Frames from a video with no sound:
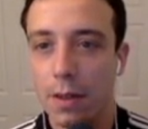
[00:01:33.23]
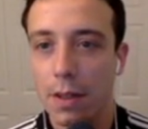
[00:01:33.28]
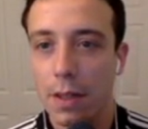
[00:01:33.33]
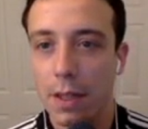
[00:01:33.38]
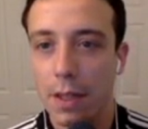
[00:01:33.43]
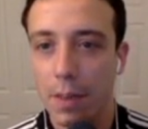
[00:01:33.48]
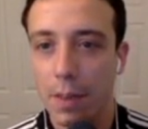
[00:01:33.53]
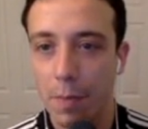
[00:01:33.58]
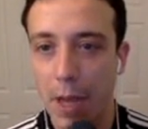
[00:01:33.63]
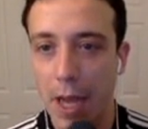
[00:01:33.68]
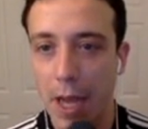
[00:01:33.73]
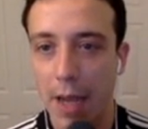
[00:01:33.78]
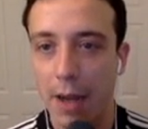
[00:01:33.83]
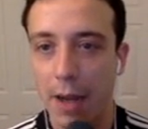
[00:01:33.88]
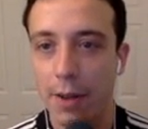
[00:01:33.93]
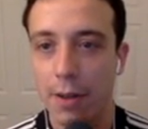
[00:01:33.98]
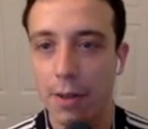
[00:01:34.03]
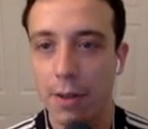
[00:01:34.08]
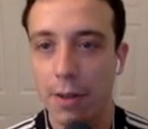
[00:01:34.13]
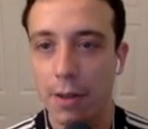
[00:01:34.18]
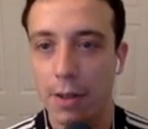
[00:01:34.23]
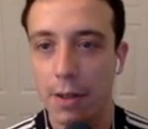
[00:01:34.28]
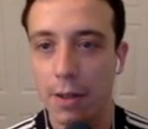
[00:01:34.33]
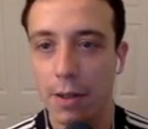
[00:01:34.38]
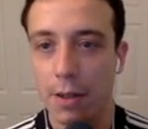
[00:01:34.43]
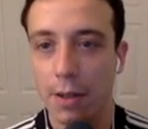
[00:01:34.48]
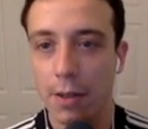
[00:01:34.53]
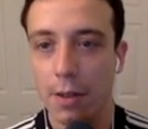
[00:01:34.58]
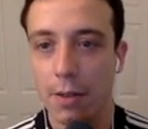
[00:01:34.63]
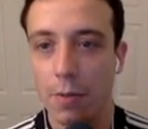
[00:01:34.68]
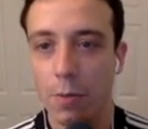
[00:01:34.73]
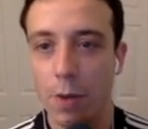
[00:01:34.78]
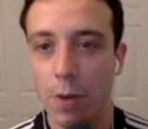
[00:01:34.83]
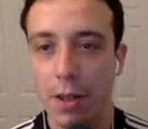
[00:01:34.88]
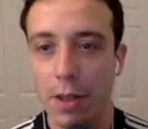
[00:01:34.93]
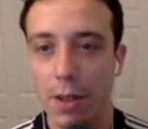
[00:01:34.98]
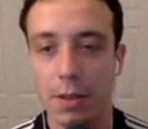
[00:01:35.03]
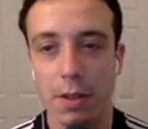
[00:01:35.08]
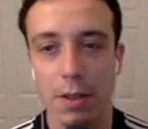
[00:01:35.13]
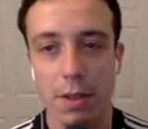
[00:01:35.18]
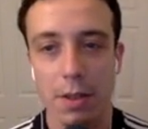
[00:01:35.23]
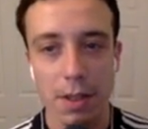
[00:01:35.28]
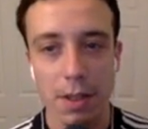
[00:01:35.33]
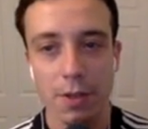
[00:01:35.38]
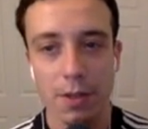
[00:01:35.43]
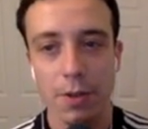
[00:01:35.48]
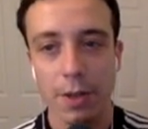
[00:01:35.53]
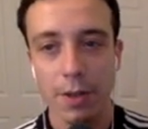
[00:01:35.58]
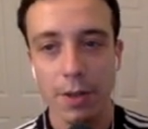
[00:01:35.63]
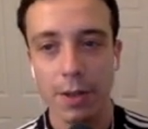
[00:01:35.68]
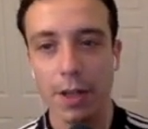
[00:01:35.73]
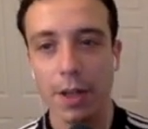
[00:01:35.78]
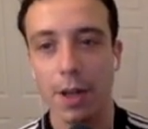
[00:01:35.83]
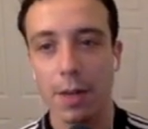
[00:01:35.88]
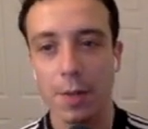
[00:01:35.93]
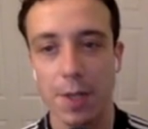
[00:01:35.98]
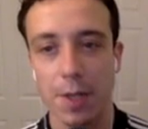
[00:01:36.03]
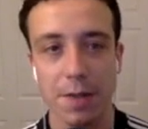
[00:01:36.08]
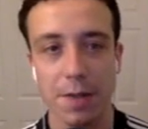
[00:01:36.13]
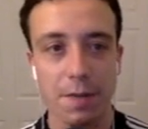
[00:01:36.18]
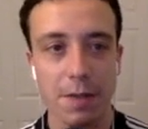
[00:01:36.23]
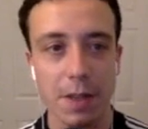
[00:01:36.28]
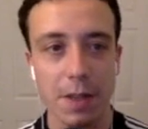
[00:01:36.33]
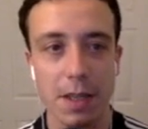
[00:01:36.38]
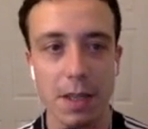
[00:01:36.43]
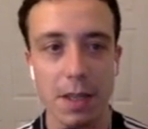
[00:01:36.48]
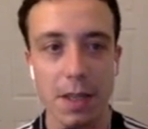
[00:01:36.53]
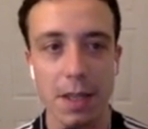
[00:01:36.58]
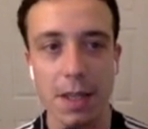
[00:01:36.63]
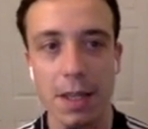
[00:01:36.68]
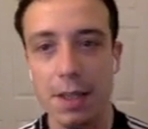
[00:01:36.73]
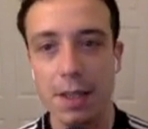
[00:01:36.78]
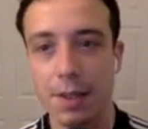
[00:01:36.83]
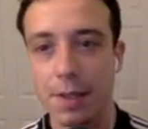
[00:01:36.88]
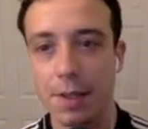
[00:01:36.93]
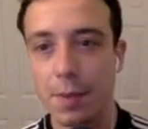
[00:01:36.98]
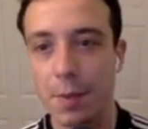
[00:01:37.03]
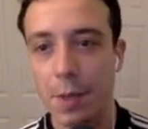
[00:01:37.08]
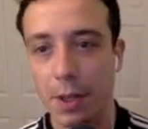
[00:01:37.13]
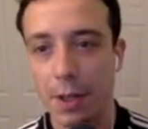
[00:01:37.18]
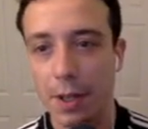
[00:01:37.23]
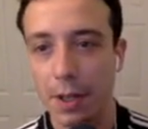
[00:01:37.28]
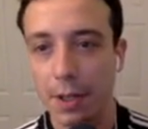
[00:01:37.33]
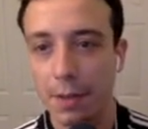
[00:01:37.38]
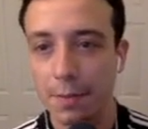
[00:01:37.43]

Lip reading: compare whether the triggering object's affinity is spirit.